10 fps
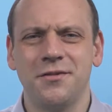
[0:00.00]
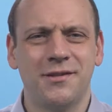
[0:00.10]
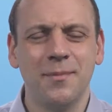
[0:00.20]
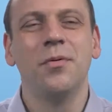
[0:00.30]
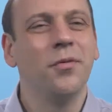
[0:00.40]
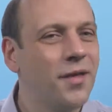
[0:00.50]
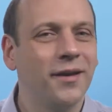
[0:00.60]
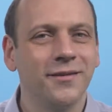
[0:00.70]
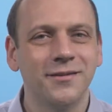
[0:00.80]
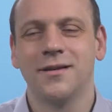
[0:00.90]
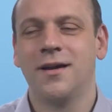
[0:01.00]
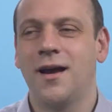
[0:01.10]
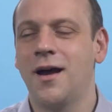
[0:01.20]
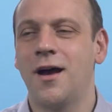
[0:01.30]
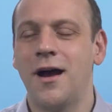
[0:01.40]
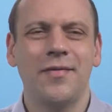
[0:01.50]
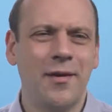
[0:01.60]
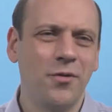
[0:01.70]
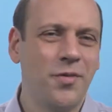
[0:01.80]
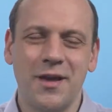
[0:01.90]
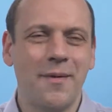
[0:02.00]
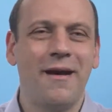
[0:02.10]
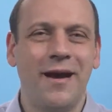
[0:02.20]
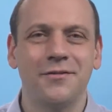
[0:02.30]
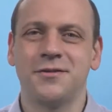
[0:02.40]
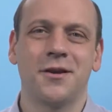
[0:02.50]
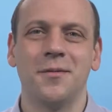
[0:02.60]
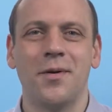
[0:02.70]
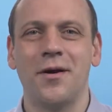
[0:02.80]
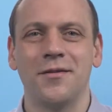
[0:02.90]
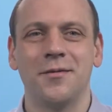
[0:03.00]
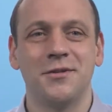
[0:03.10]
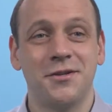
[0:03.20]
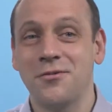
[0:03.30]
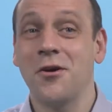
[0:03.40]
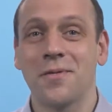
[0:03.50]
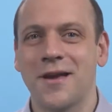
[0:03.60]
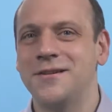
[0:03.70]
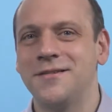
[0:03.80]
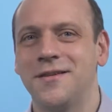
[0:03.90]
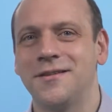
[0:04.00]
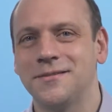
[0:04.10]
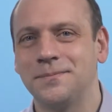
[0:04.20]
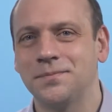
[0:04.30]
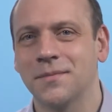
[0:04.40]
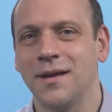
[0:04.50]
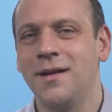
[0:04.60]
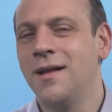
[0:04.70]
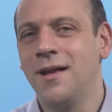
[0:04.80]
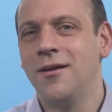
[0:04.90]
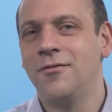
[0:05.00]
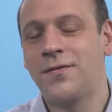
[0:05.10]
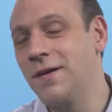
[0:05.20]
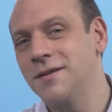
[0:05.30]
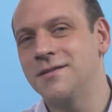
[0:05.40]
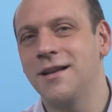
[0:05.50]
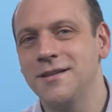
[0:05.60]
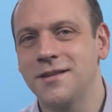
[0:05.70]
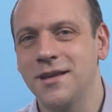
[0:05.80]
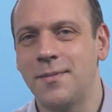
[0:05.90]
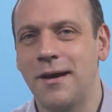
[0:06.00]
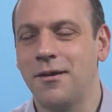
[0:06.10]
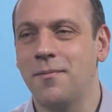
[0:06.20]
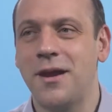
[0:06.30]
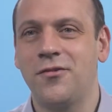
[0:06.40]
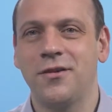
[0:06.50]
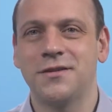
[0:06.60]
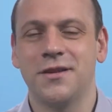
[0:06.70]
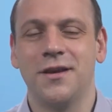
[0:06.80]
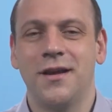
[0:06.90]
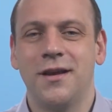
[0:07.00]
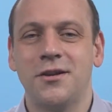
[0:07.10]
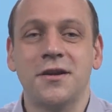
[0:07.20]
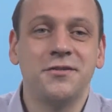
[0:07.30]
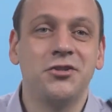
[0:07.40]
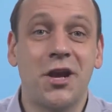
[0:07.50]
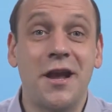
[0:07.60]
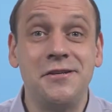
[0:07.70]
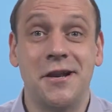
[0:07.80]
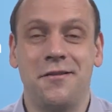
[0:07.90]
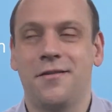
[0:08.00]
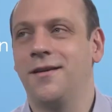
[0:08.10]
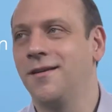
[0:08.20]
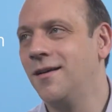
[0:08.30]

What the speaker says: simple things, and then we'll think about how to combine them to do complicated things. First, let's think about a matrix that doesn't change anything,